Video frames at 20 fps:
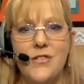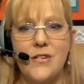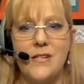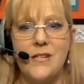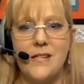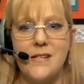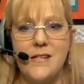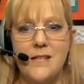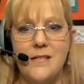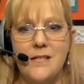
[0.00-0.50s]

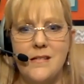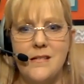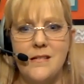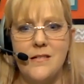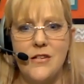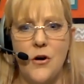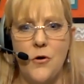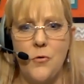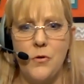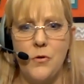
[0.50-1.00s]
just
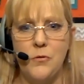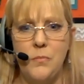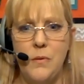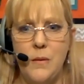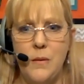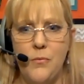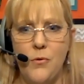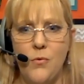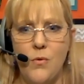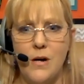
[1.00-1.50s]
share with
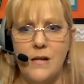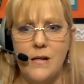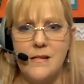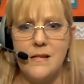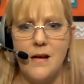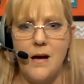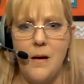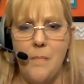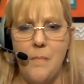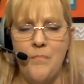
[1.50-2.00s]
people
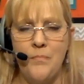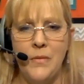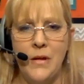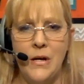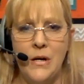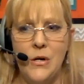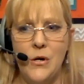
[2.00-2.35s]
what um,